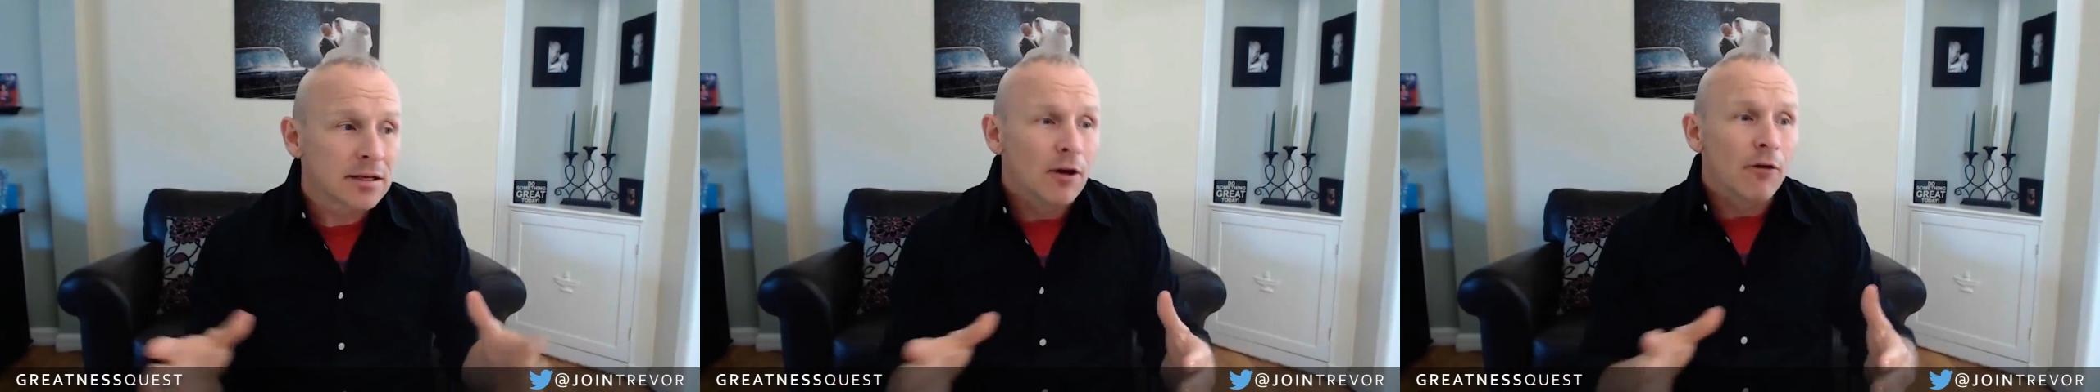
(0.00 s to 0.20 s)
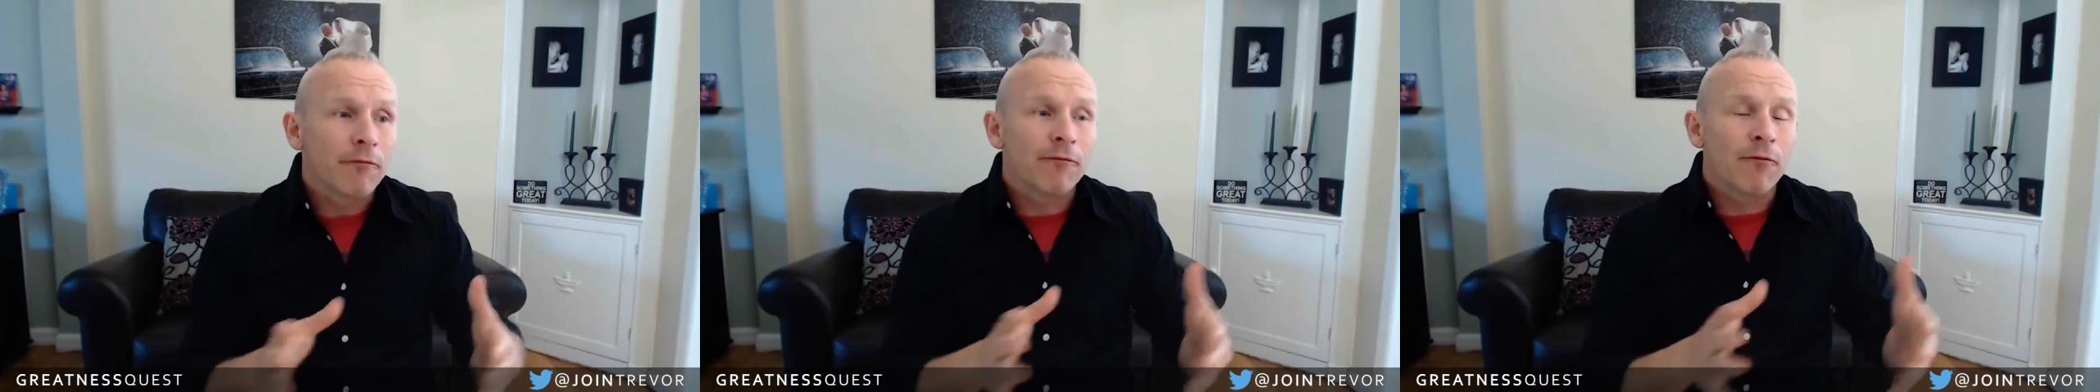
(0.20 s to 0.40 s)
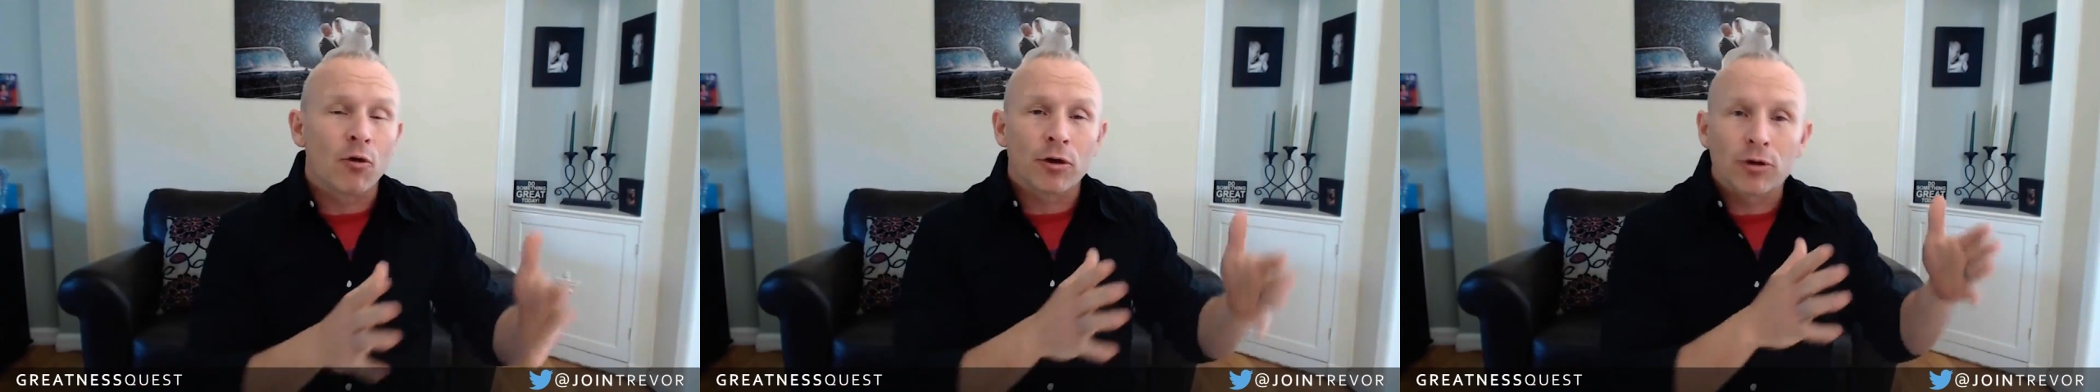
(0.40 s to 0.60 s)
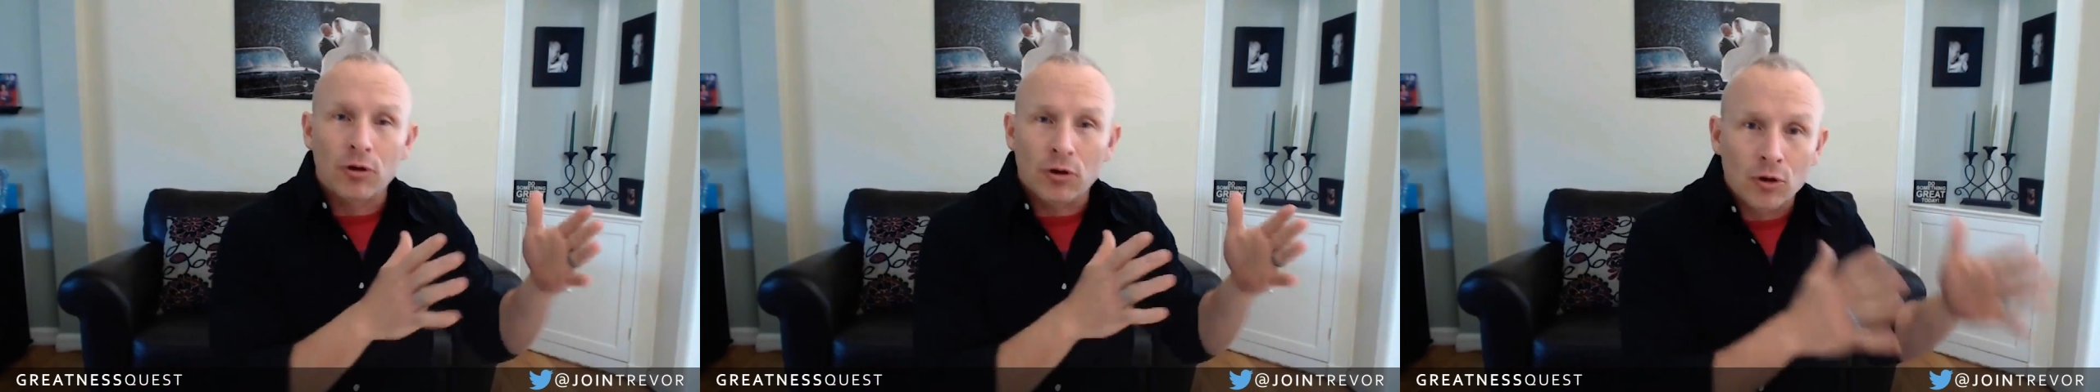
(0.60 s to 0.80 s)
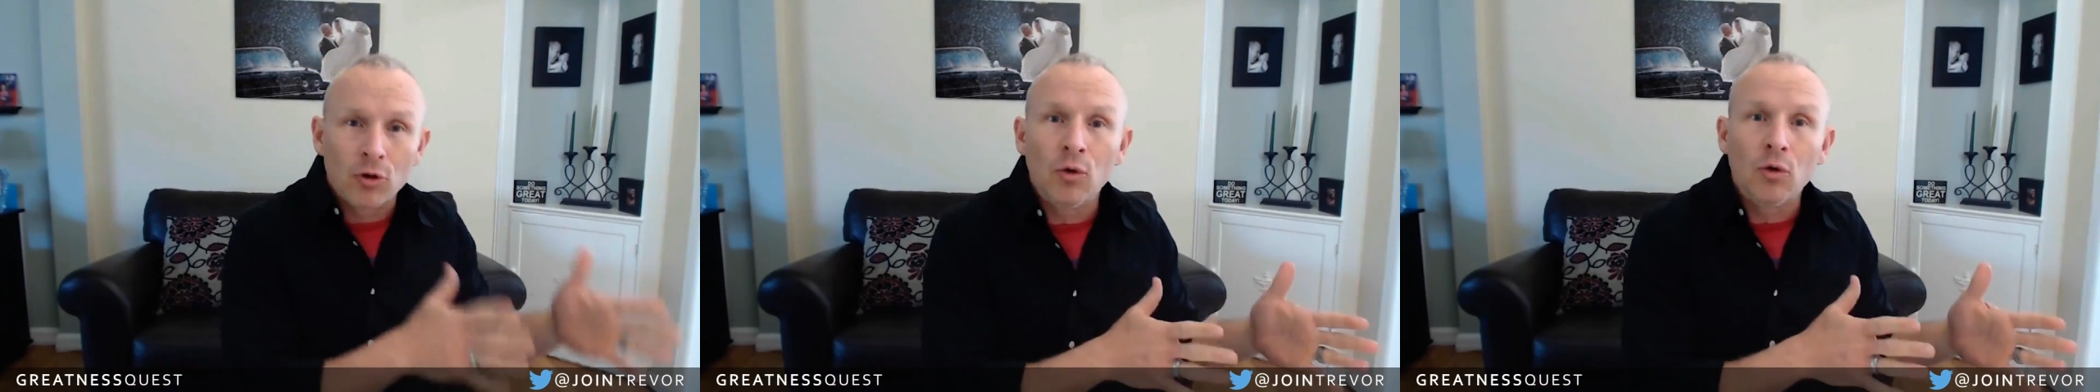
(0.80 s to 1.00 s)
for
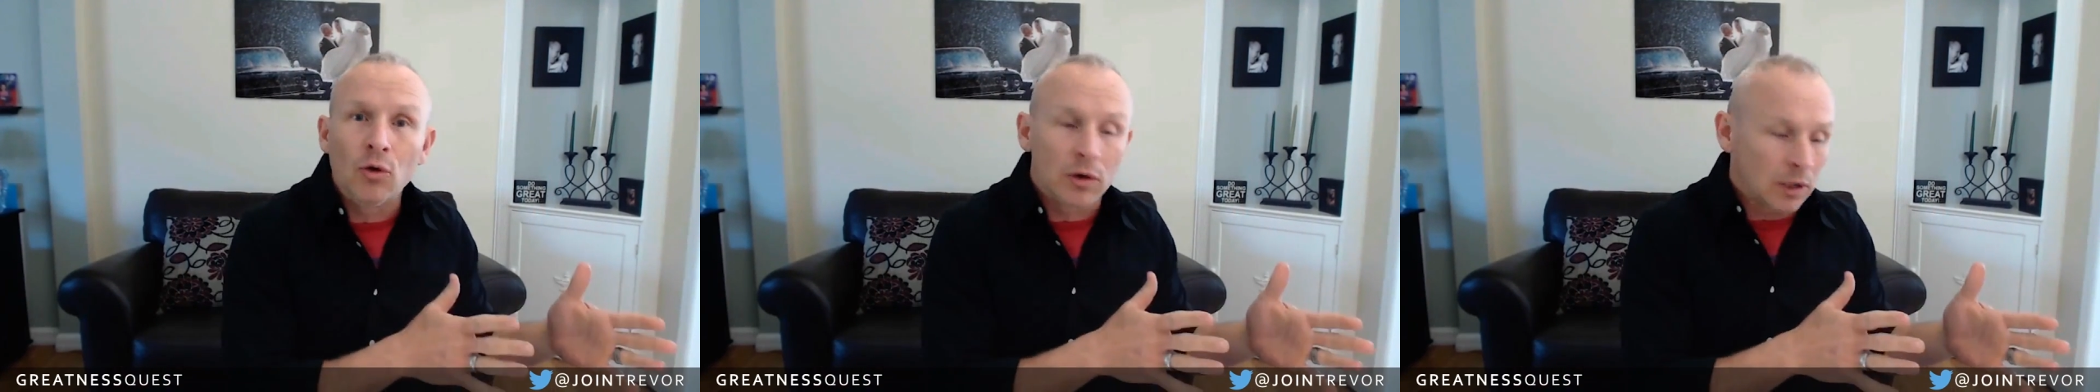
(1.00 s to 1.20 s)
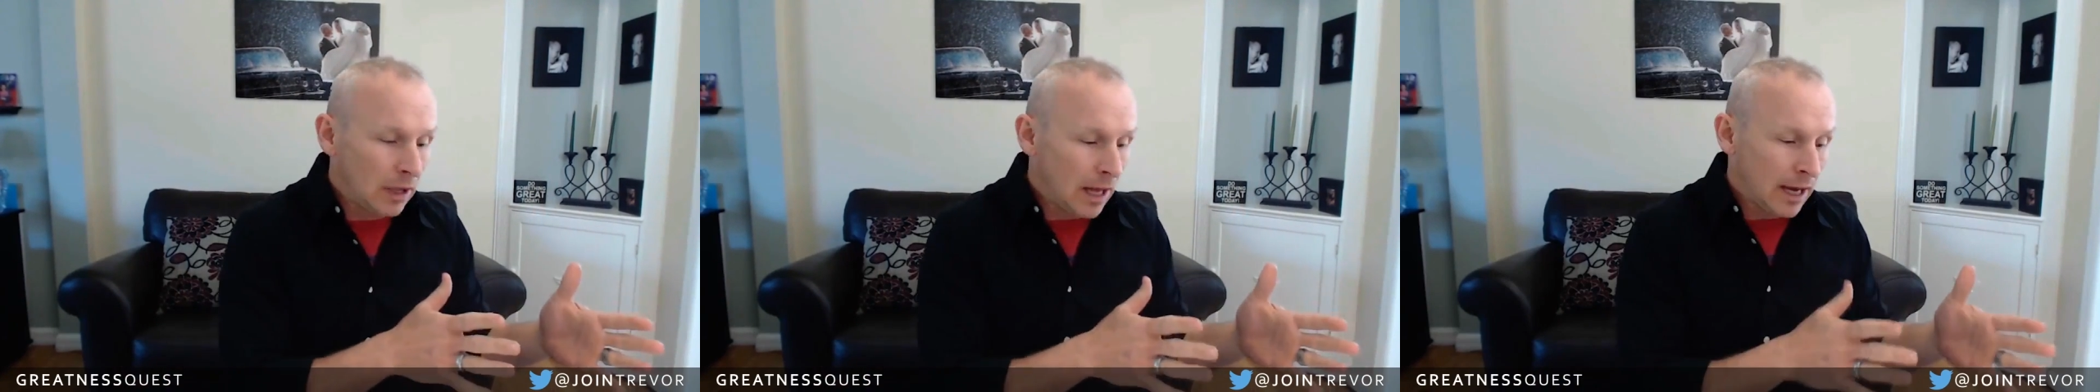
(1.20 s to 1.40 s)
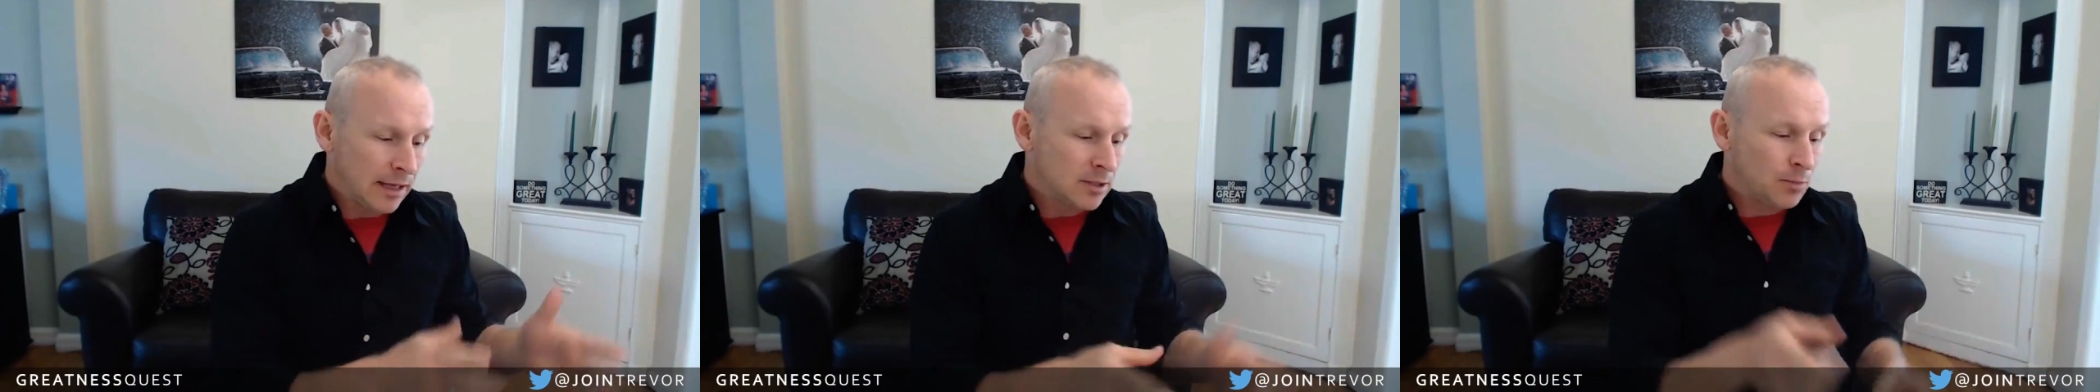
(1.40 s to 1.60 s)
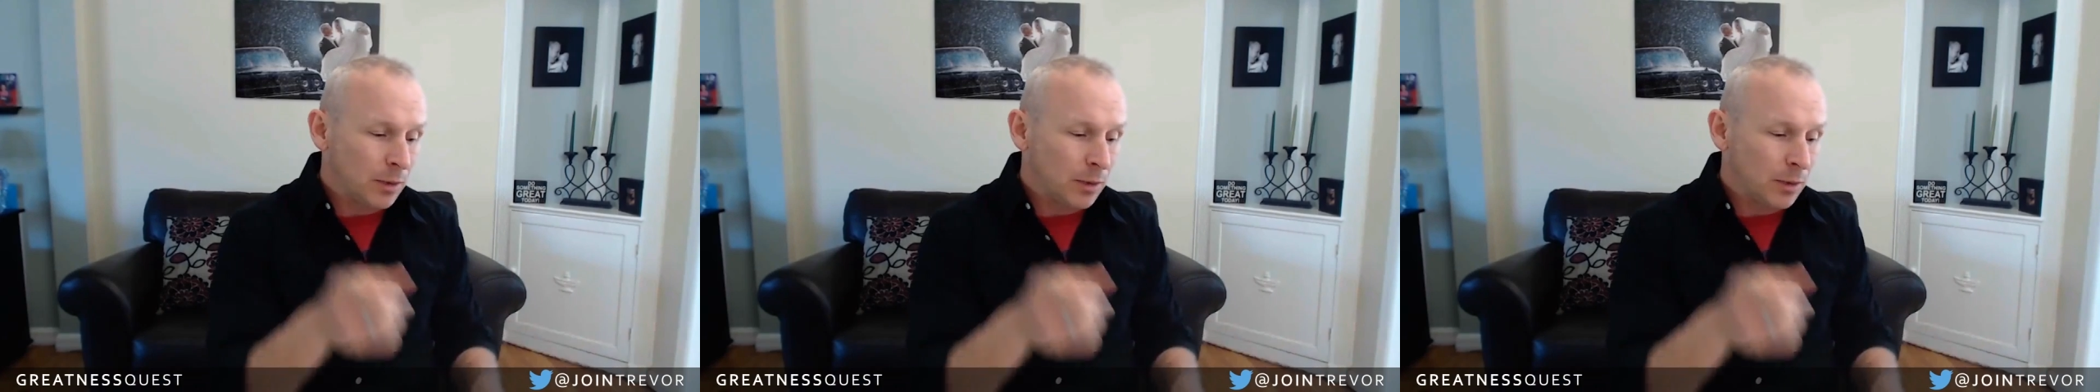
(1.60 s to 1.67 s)
your cool clients.